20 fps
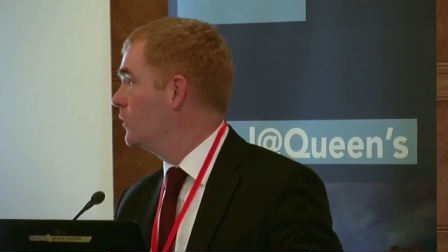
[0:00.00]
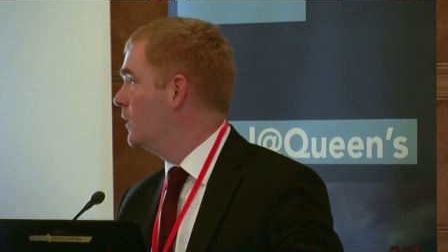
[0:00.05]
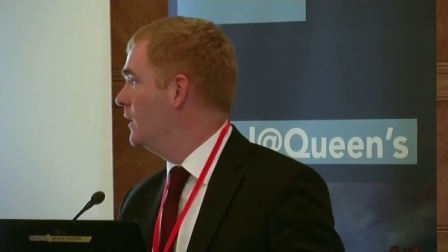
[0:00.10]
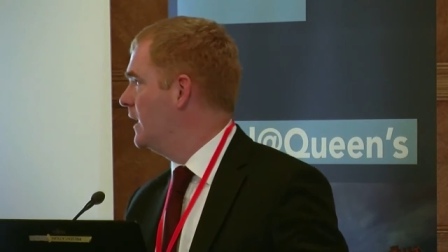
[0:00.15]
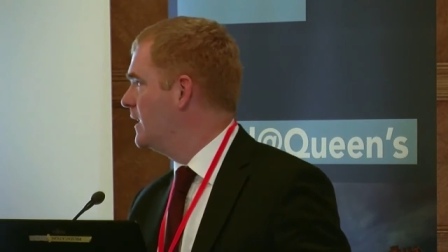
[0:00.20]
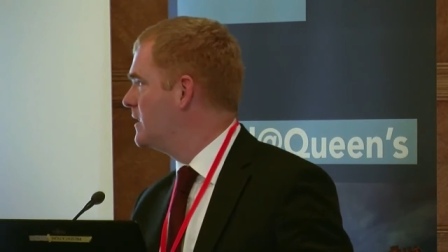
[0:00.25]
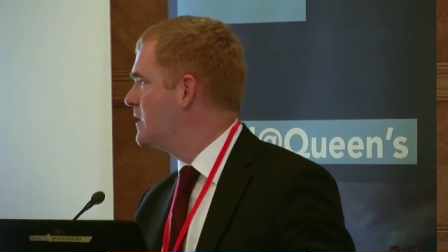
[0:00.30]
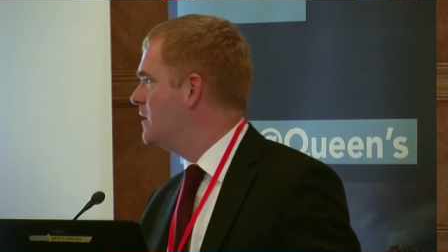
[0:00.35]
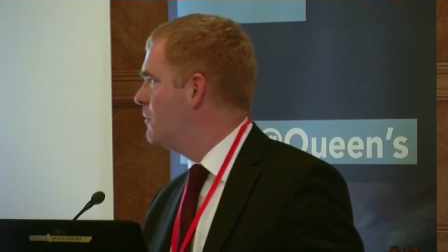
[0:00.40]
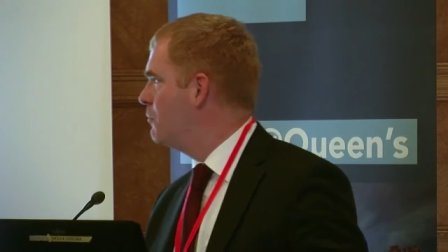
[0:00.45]
And
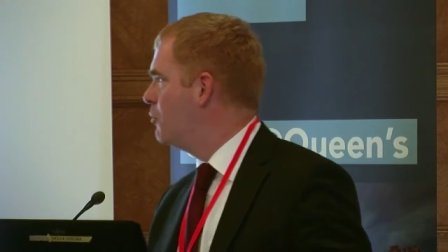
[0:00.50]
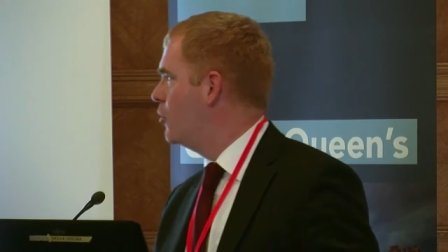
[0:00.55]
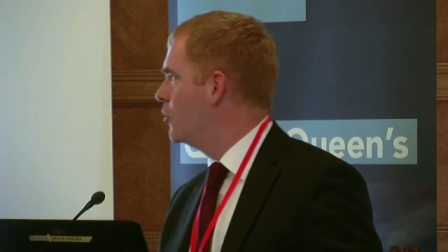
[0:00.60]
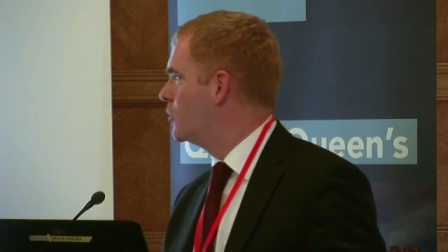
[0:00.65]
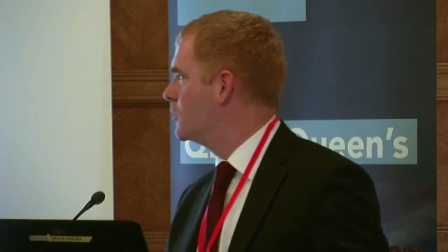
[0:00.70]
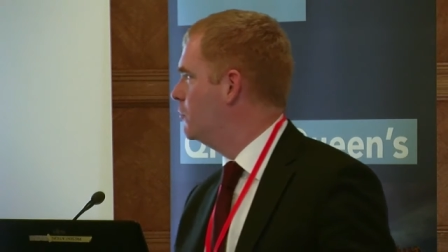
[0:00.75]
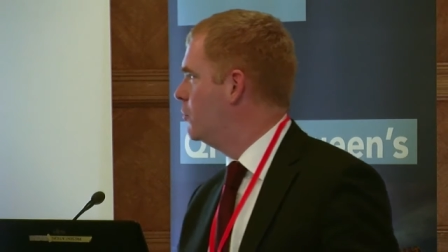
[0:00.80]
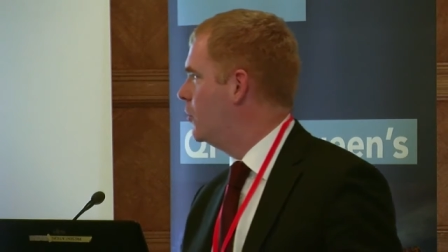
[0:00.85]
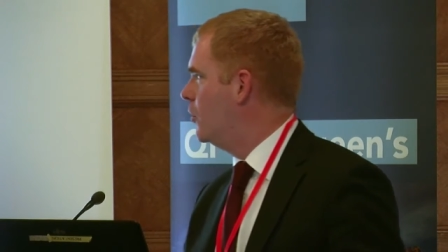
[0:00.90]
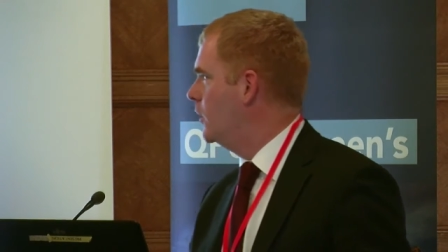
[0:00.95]
that's an
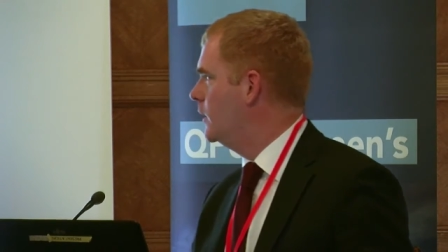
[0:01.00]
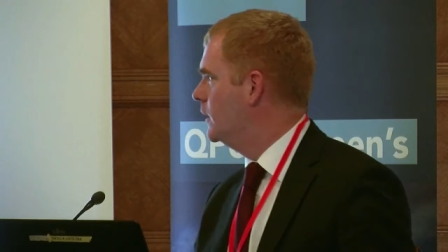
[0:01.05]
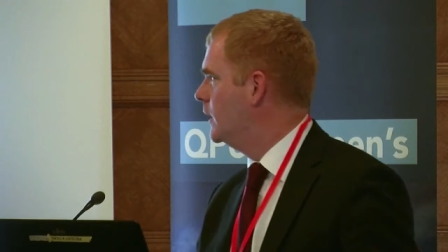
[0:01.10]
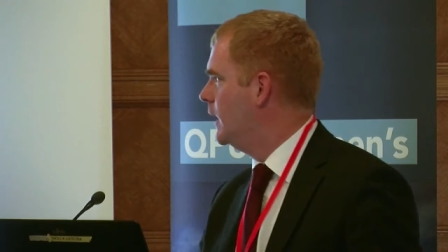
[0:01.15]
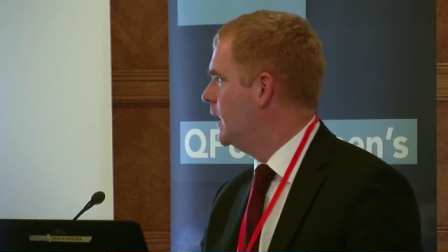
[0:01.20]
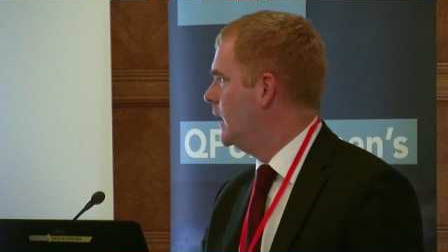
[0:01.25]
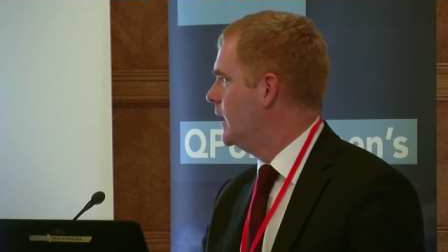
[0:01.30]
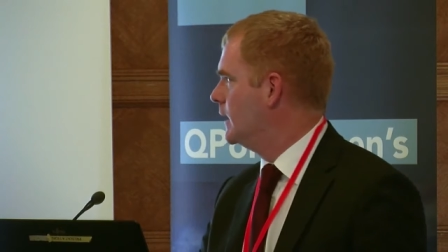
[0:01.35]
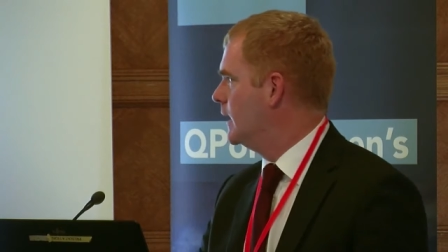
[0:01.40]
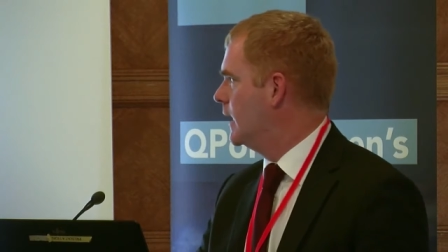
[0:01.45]
important point
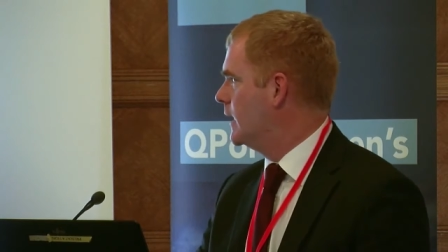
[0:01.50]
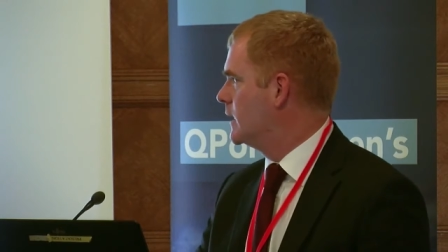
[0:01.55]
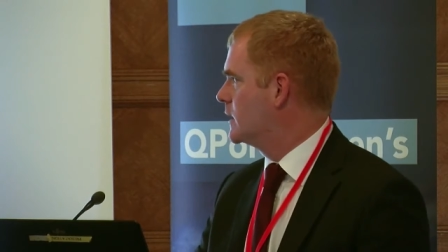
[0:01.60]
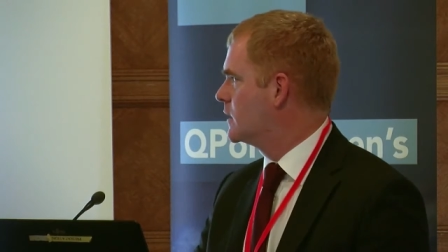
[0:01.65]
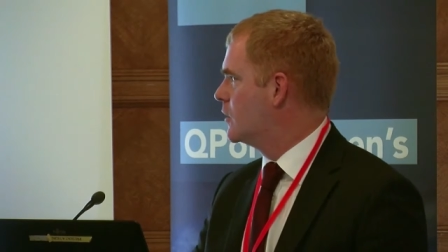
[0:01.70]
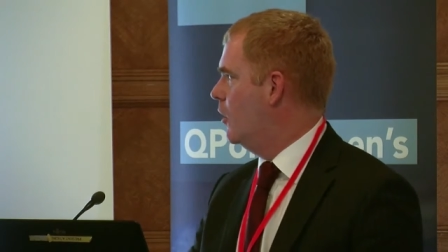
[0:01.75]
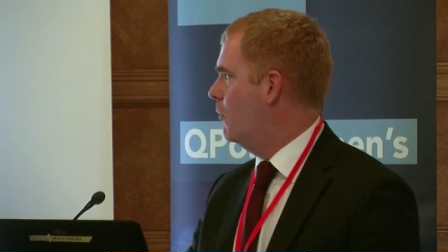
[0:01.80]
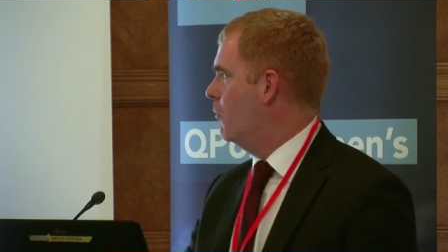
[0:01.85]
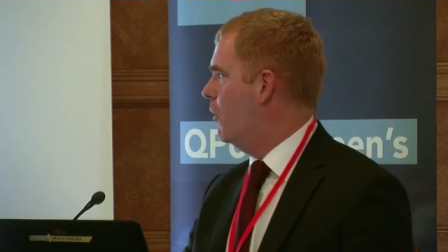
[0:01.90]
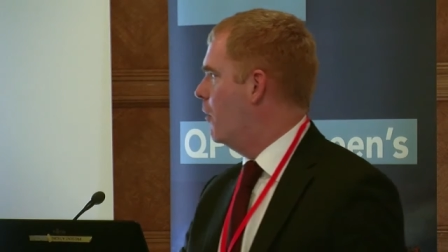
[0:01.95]
that has
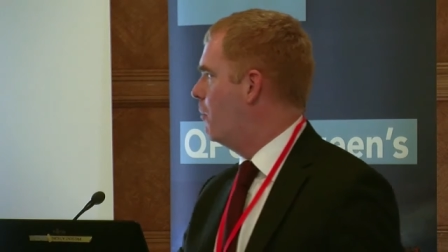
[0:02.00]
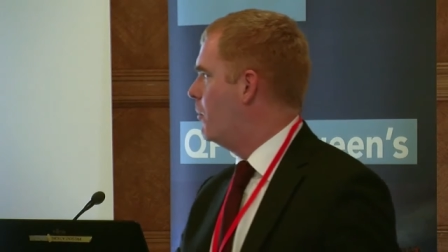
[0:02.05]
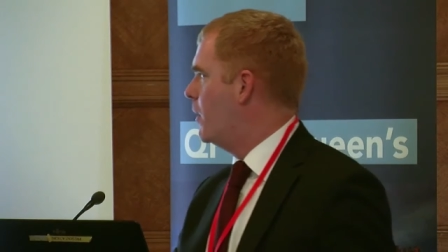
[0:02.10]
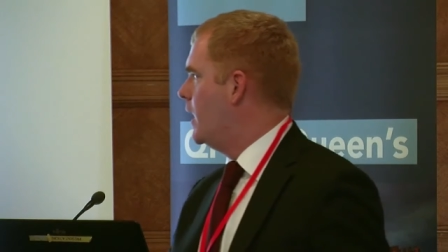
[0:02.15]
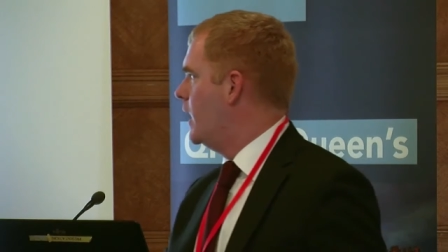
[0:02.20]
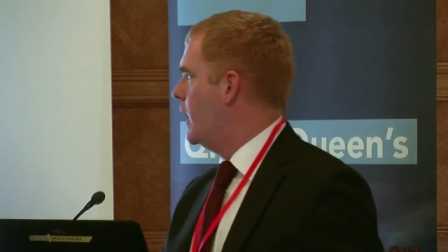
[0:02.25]
come up